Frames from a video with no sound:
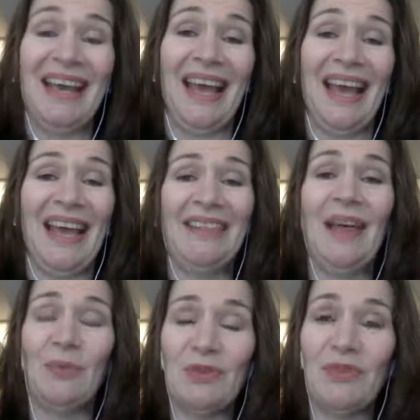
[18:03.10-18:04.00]
And
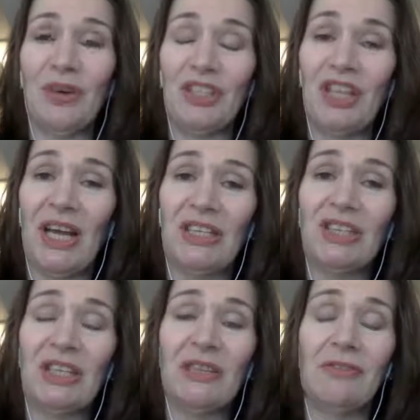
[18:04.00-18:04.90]
that was very
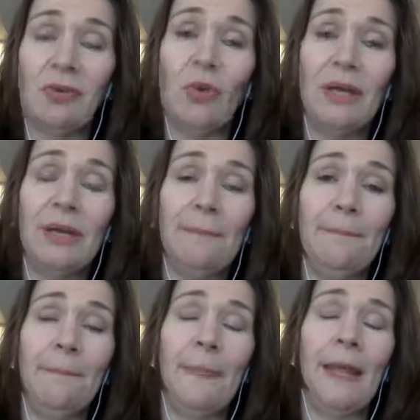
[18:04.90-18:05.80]
challenging for
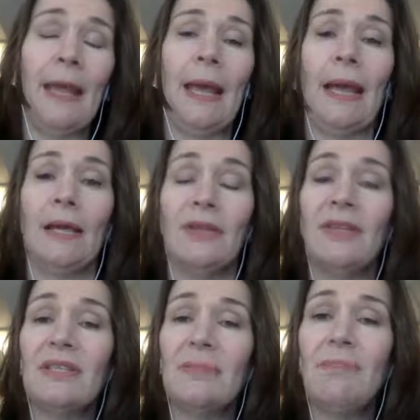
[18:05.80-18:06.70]
him.
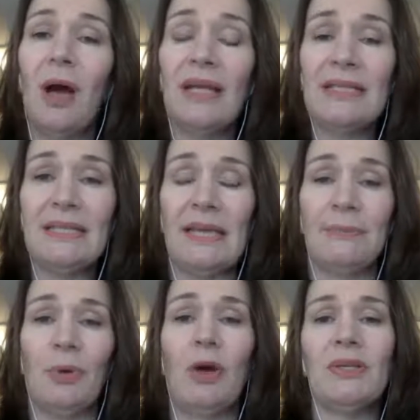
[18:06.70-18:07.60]
But there's a
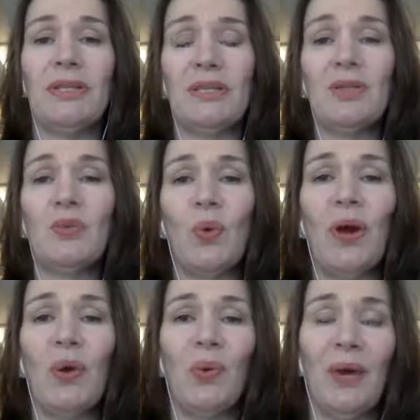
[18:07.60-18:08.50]
mindset process as
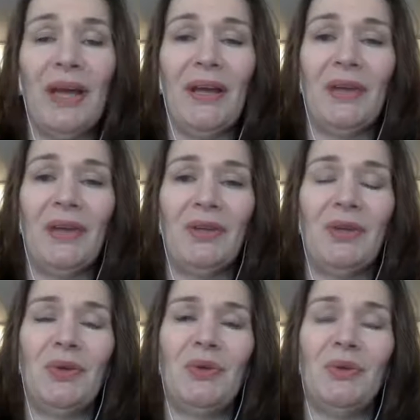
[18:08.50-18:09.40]
well, where
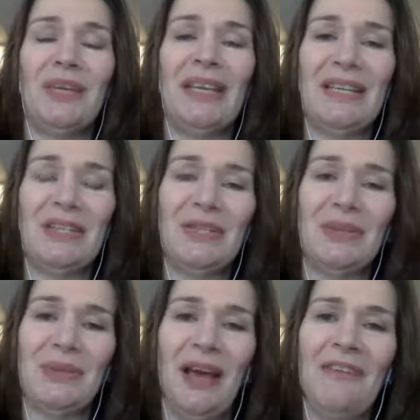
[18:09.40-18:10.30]
you need
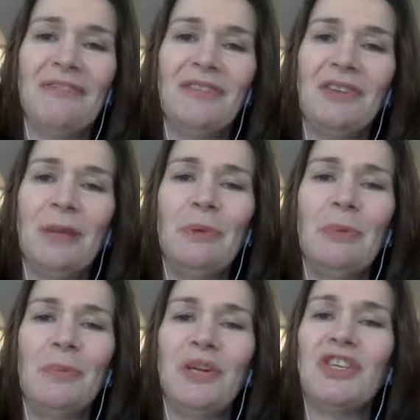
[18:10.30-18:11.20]
to develop an
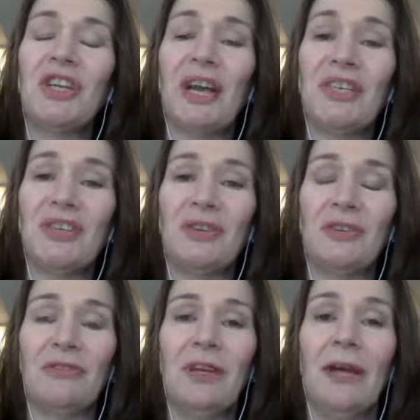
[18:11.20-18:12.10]
appreciation
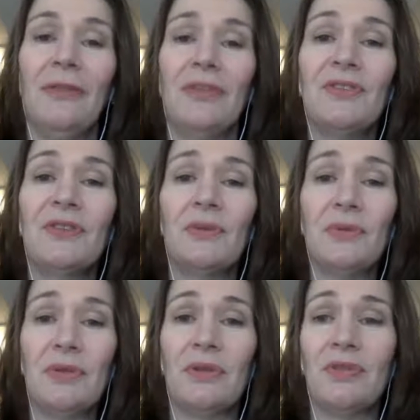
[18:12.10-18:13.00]
of the
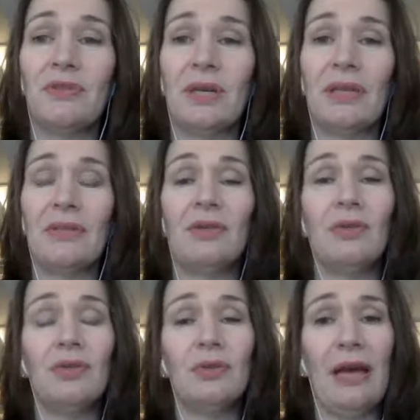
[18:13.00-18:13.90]
skills and the strengths that you
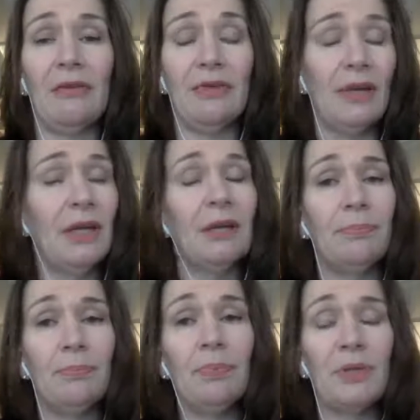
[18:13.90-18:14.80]
do have,
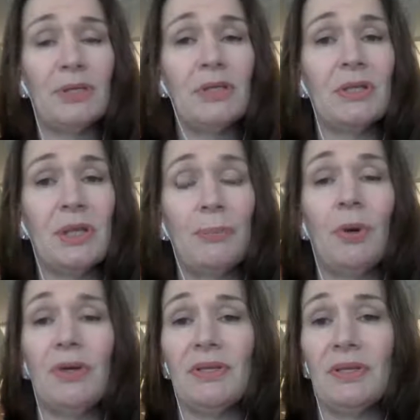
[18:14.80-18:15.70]
because the
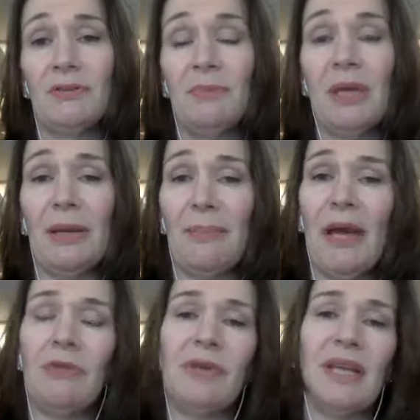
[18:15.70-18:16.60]
process of being
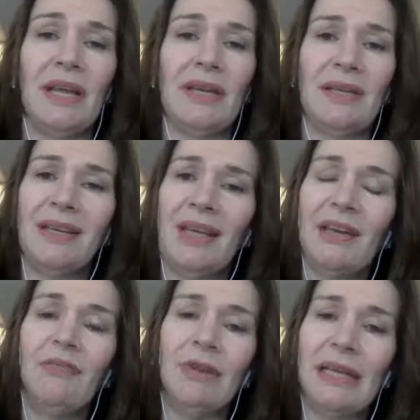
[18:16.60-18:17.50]
made redundant
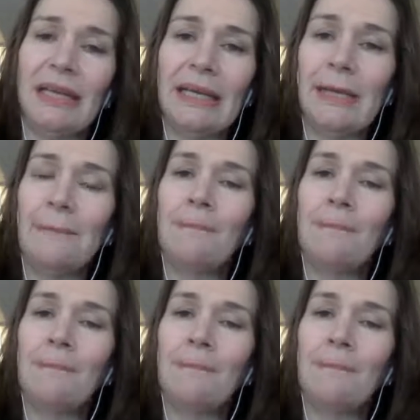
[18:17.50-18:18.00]
can really